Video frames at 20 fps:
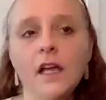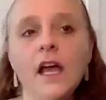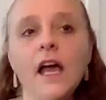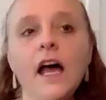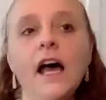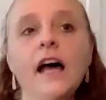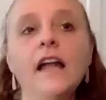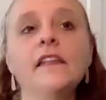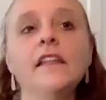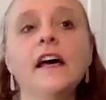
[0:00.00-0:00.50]

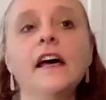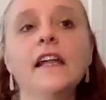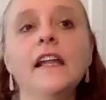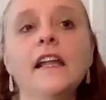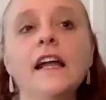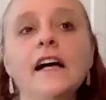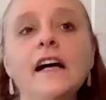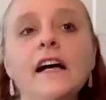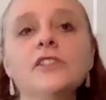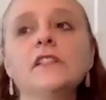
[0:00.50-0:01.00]
And that
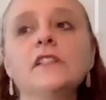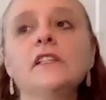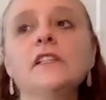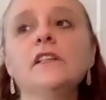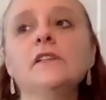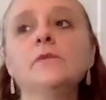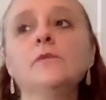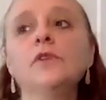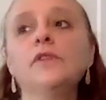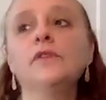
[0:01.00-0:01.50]

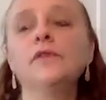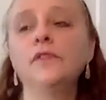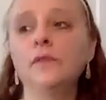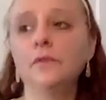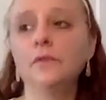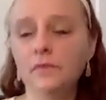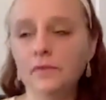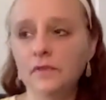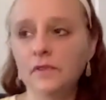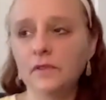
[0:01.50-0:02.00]
actually with
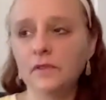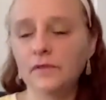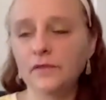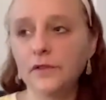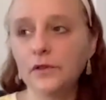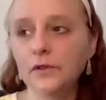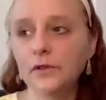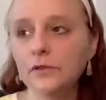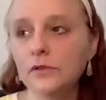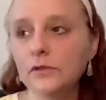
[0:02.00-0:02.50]
the
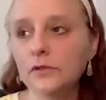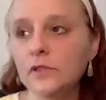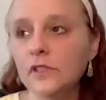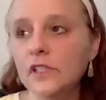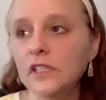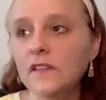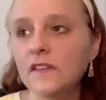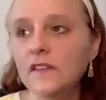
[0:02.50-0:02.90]
food,